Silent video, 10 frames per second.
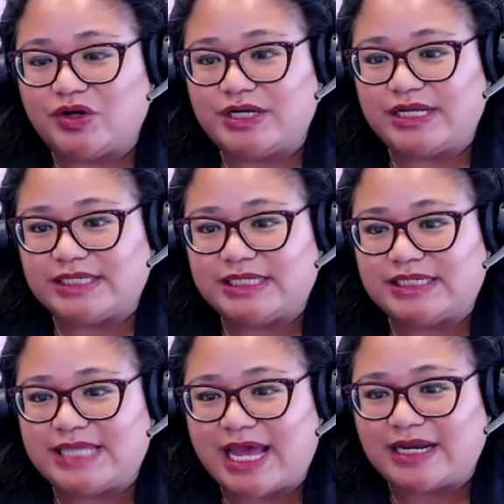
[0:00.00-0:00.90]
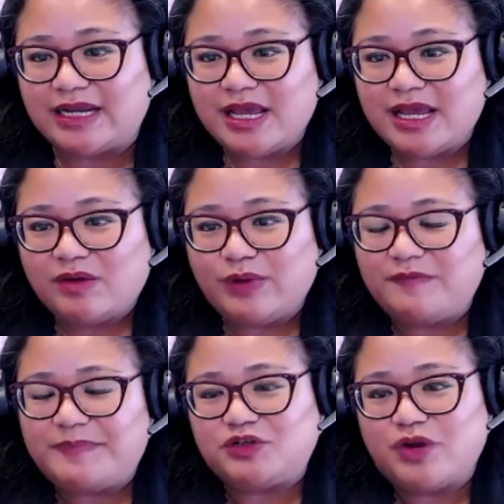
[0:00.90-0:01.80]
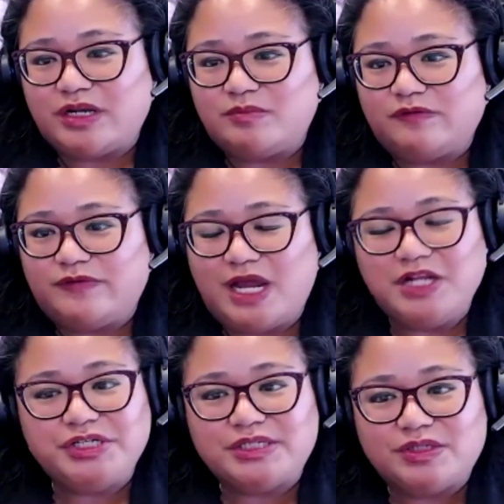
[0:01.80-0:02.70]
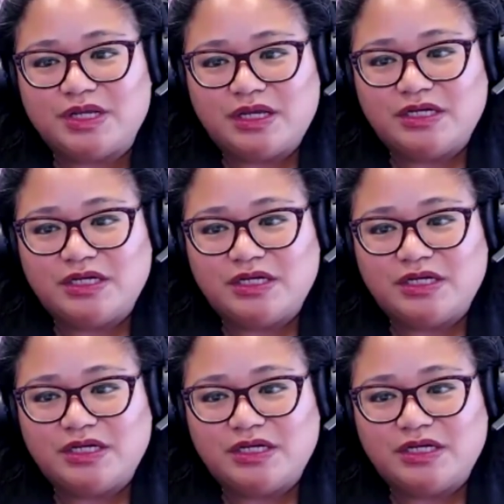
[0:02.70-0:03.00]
earnest is that we have been trying to move not just